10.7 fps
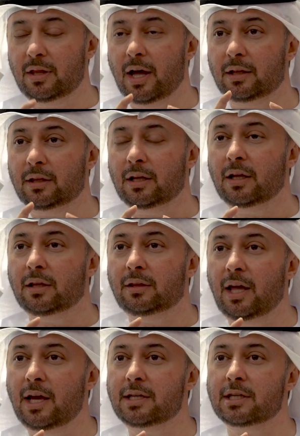that
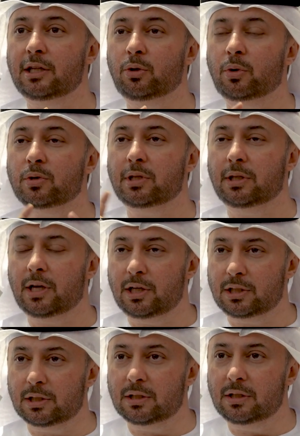takes into
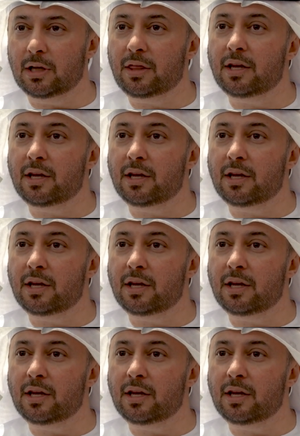consideration a